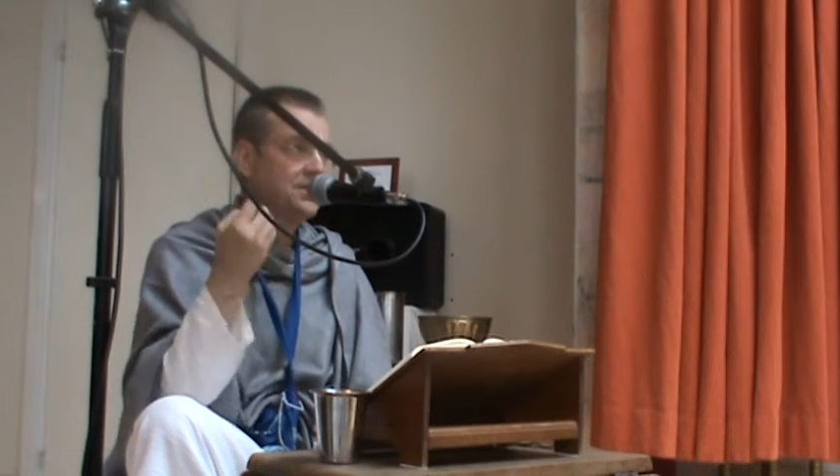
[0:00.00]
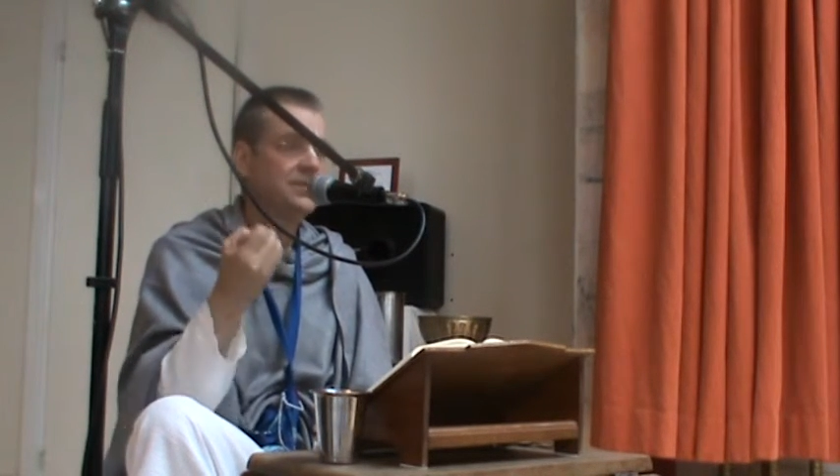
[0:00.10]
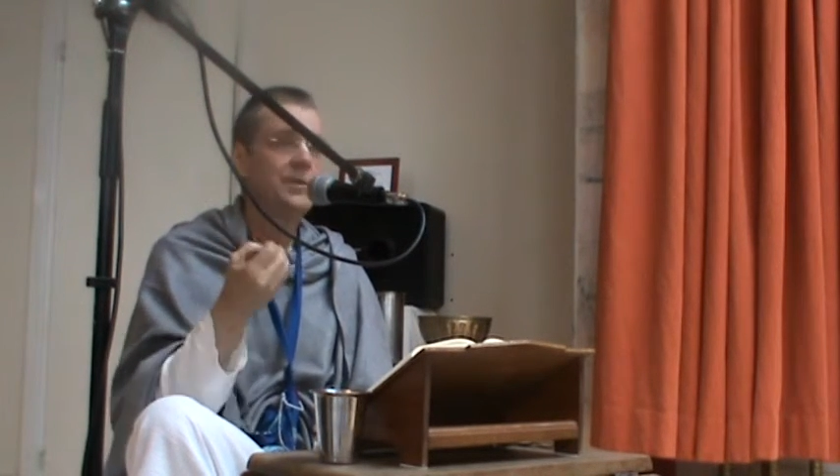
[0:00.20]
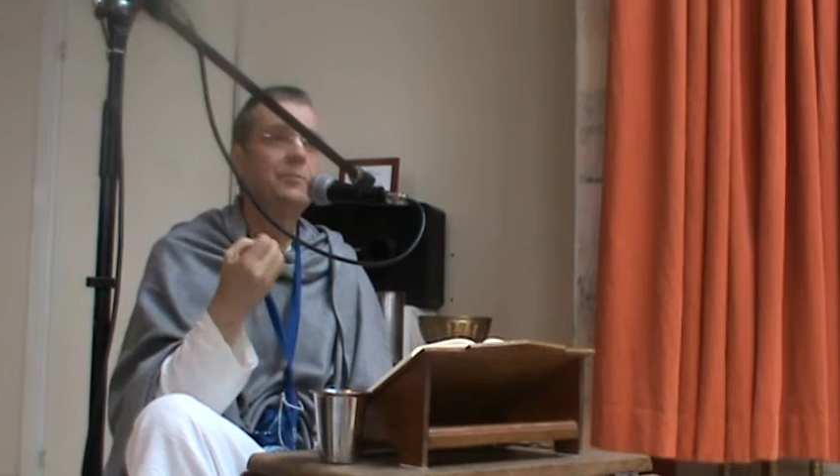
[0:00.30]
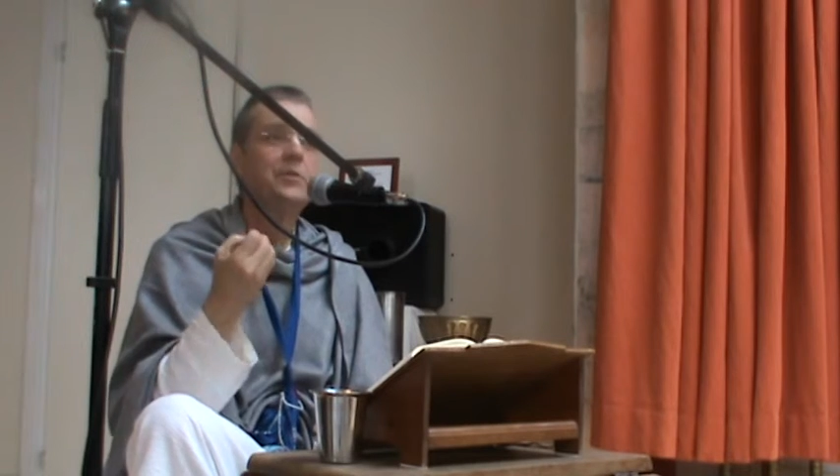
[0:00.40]
is
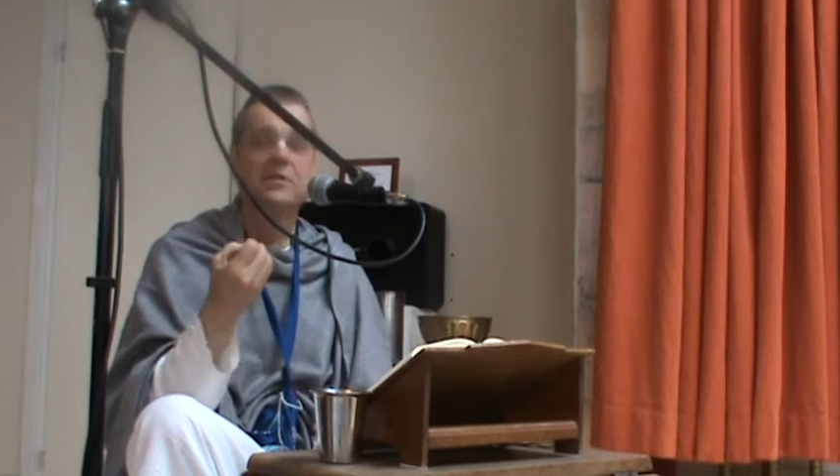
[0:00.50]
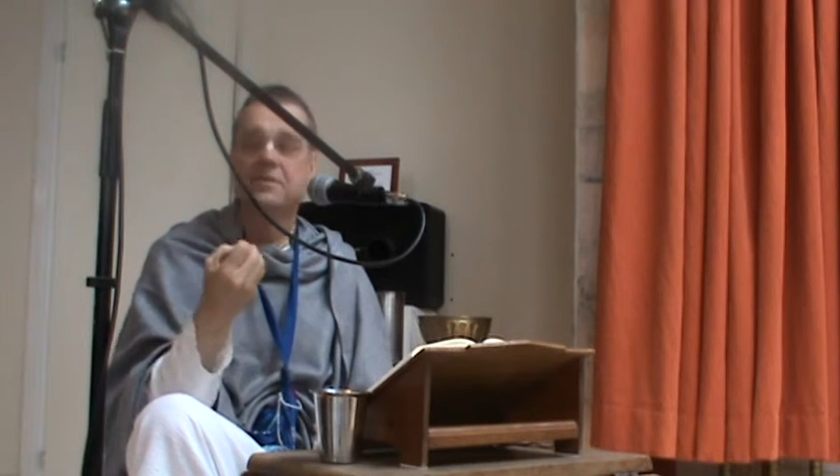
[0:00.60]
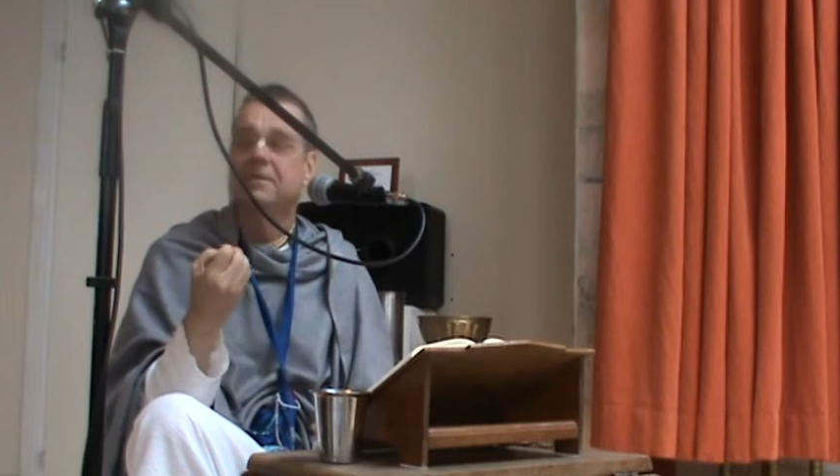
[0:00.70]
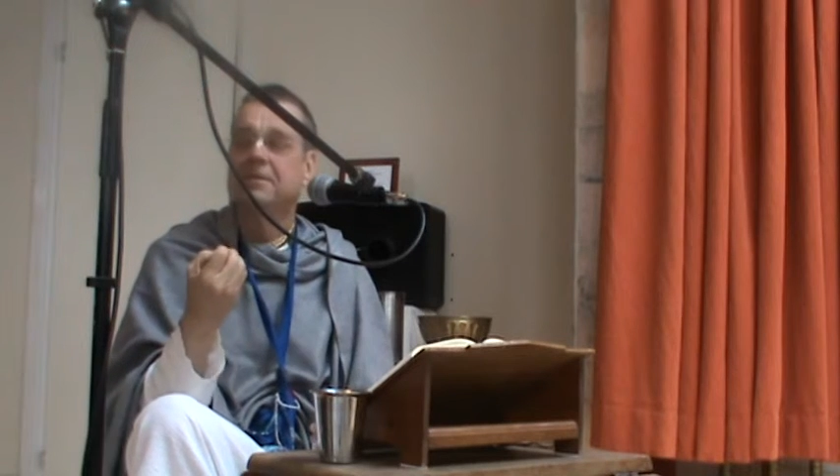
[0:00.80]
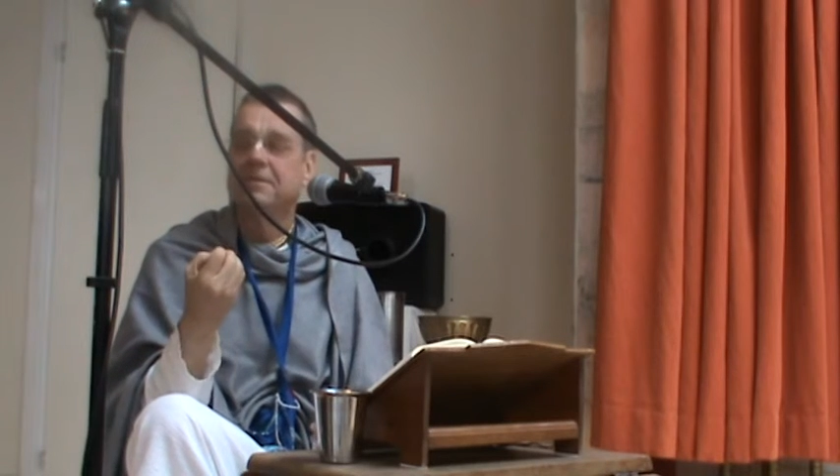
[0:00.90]
some happiness
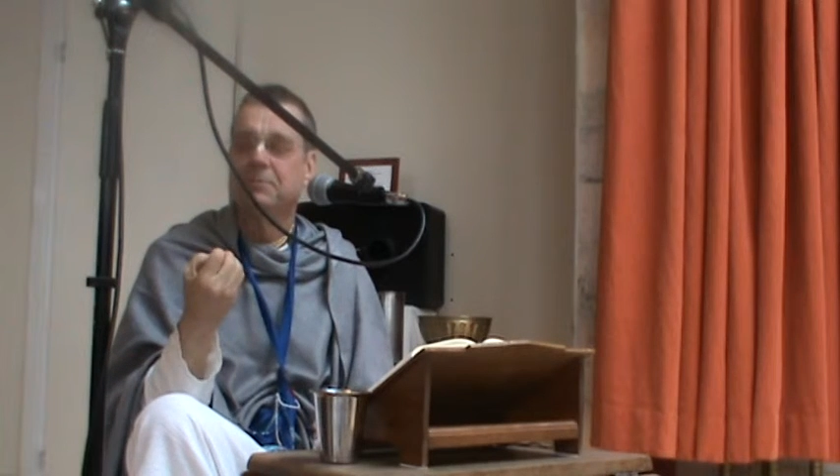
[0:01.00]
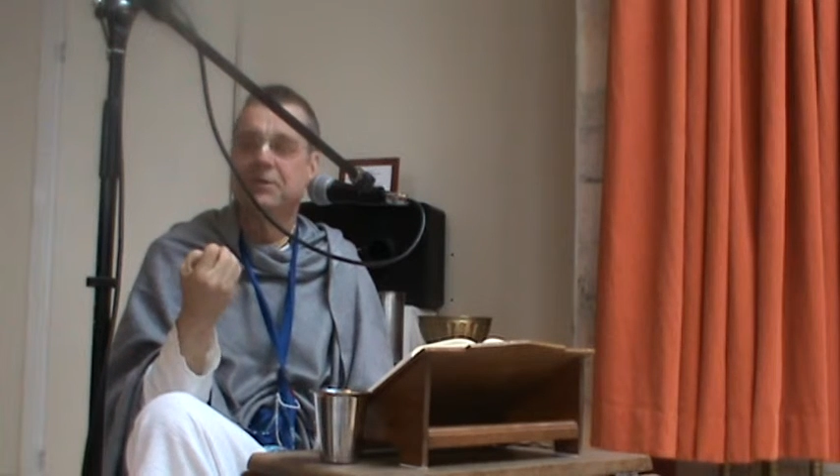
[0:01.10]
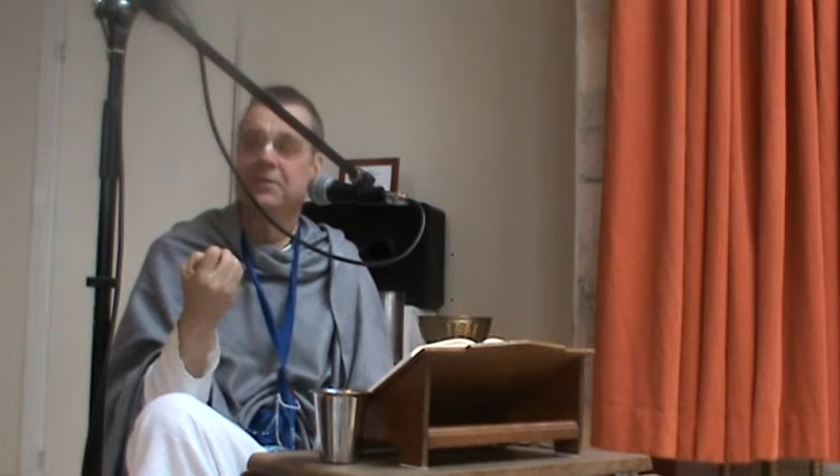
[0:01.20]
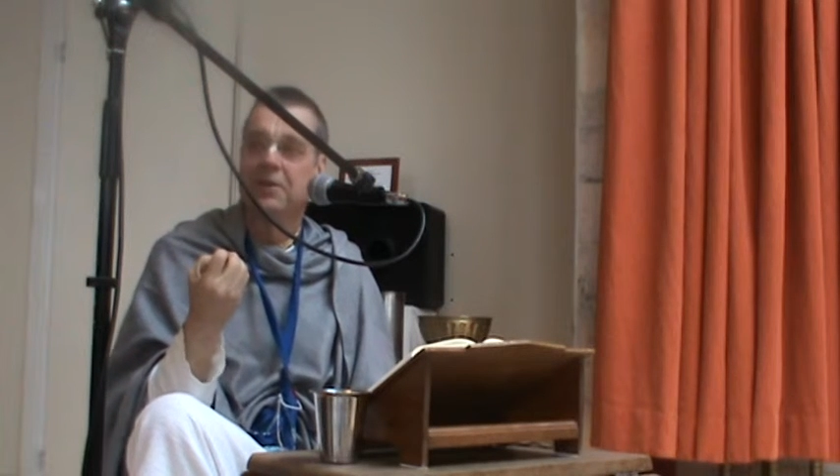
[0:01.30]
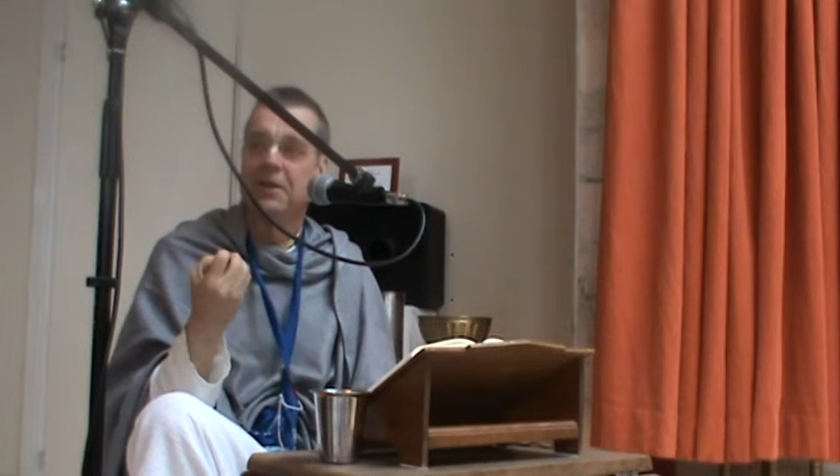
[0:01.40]
in
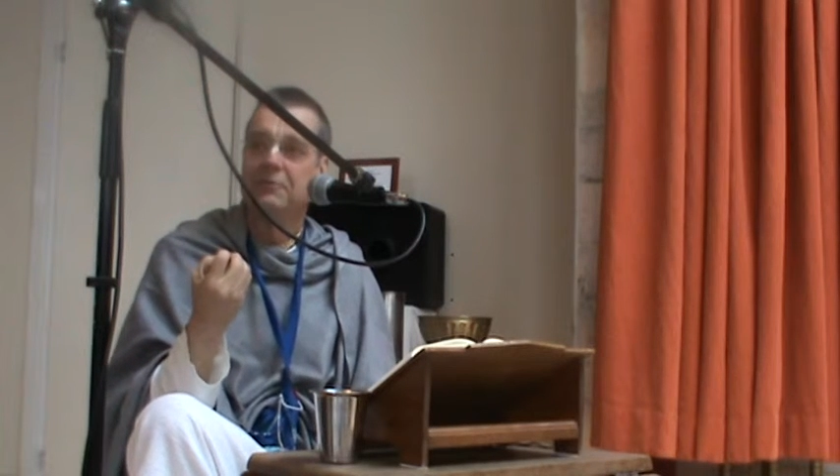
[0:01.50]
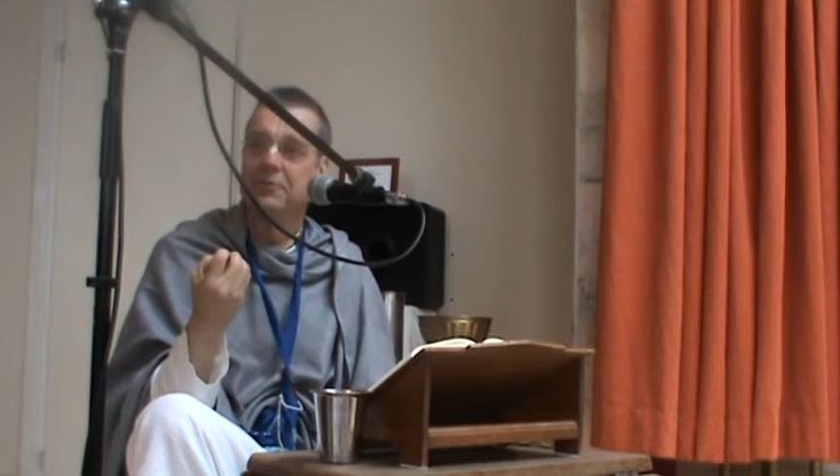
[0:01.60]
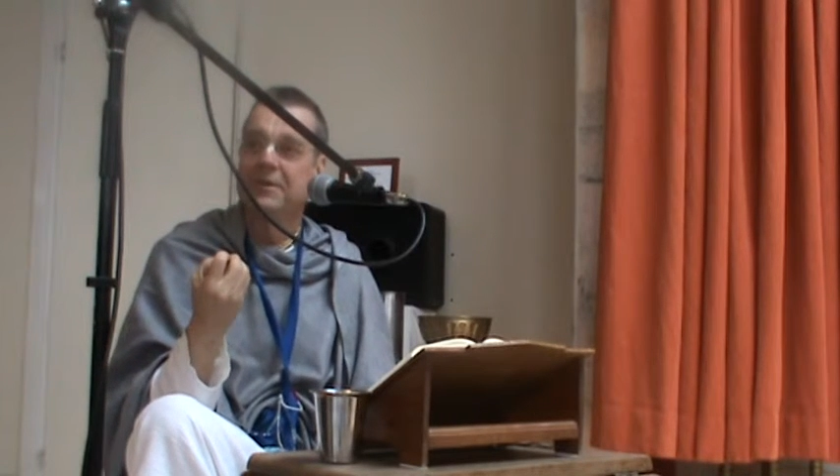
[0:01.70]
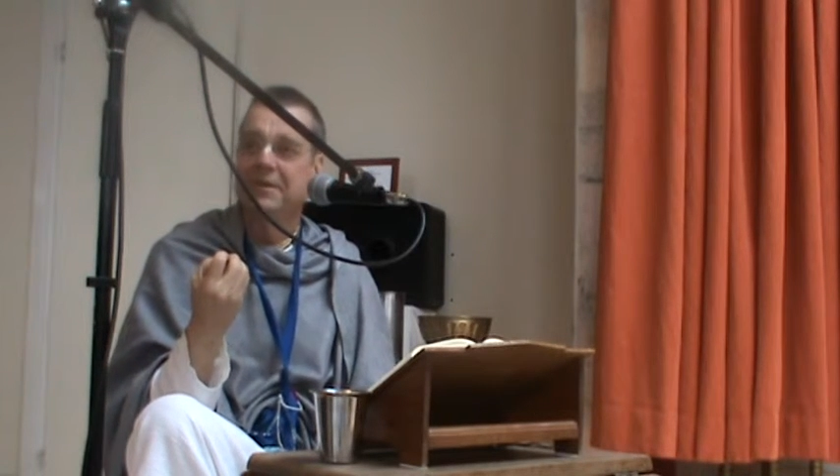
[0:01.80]
material life.